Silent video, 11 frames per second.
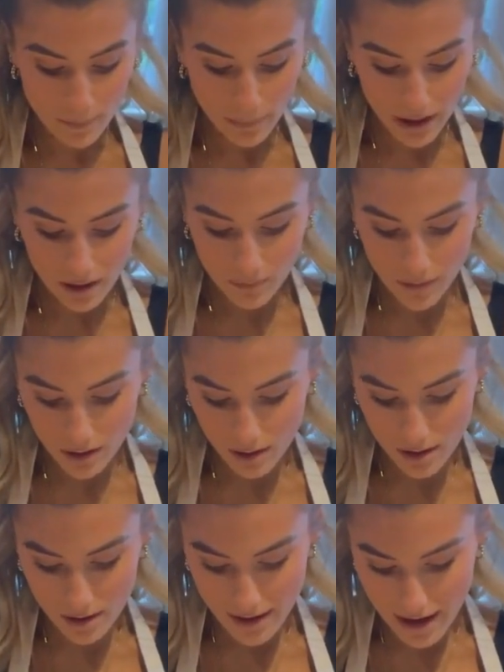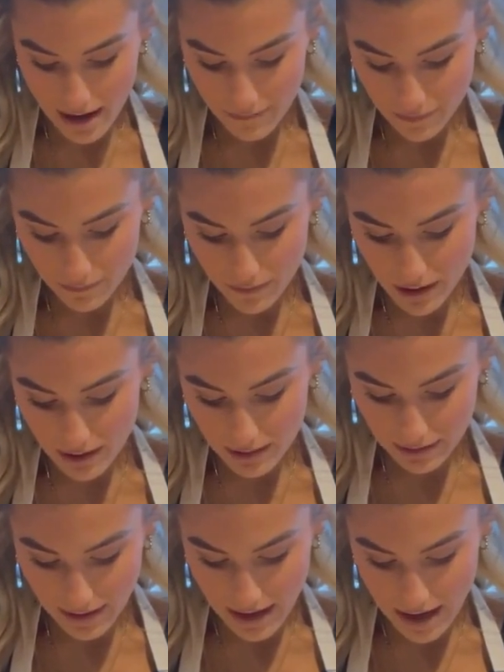put peanut butter on half of these
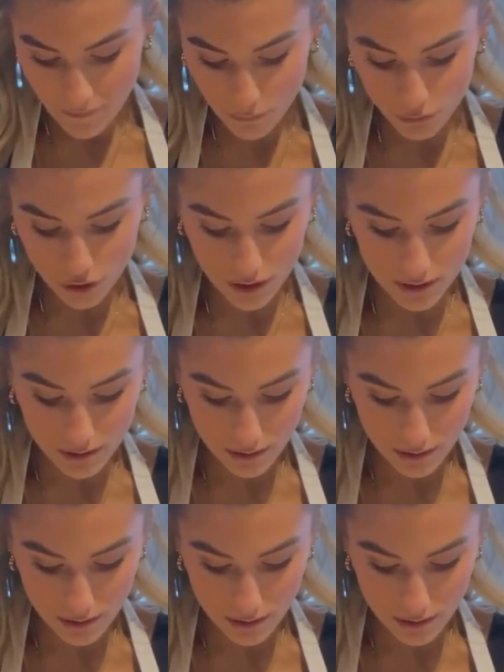and half we'll just